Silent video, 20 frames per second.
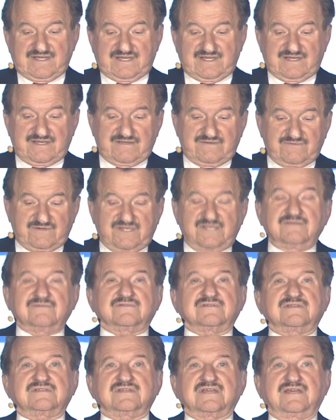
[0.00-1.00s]
And what he
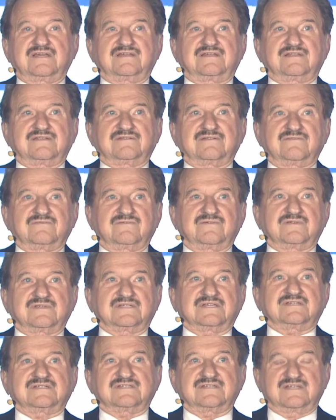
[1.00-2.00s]
was saying
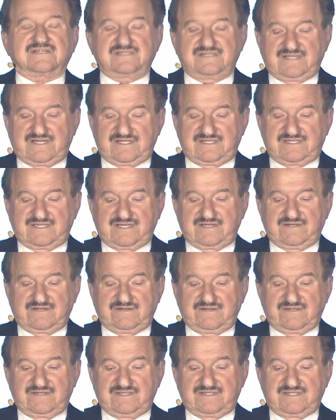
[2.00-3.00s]
just six years
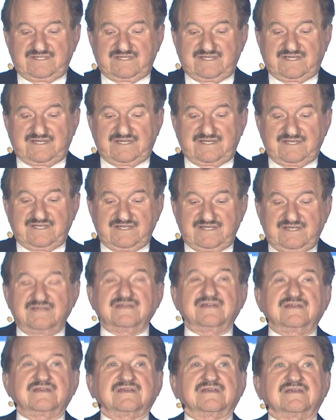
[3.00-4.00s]
ago is that
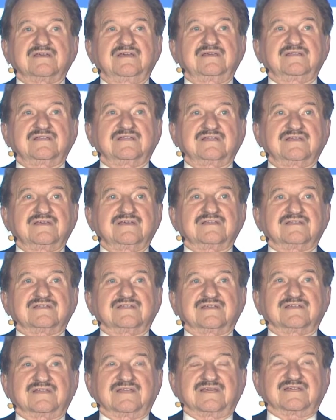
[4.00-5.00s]
in
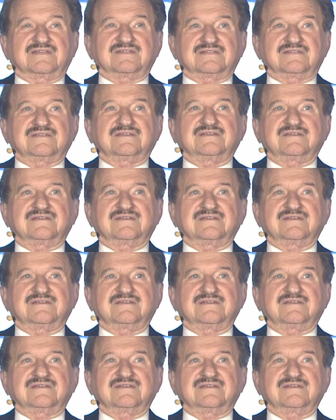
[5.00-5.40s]
the next,